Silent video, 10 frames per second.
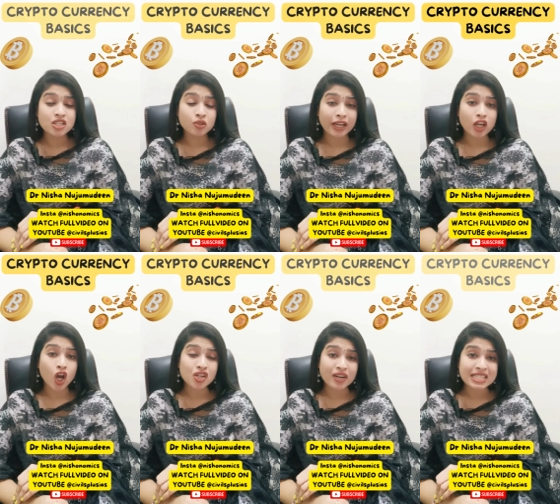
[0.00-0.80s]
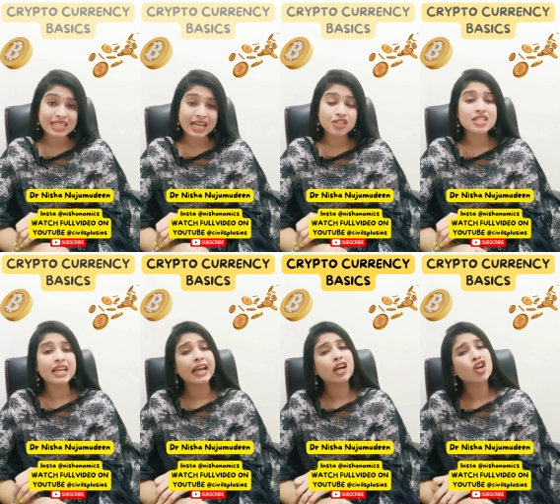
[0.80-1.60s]
record transactions
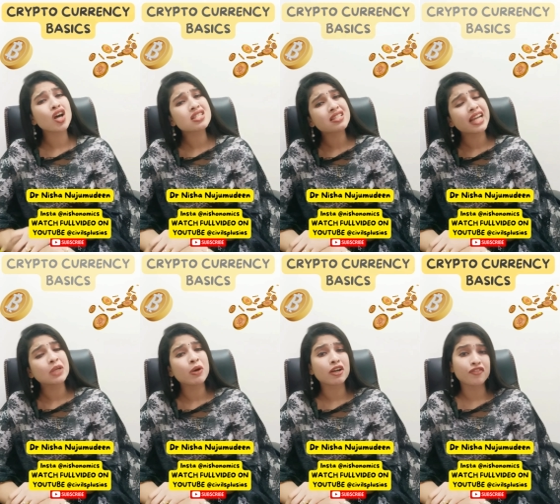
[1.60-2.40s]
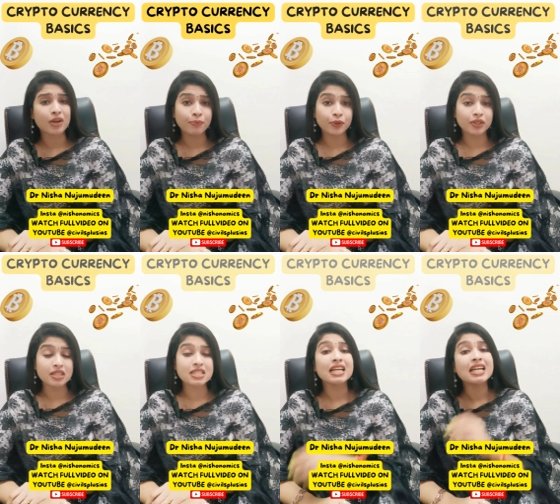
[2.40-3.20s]
across a network of computers.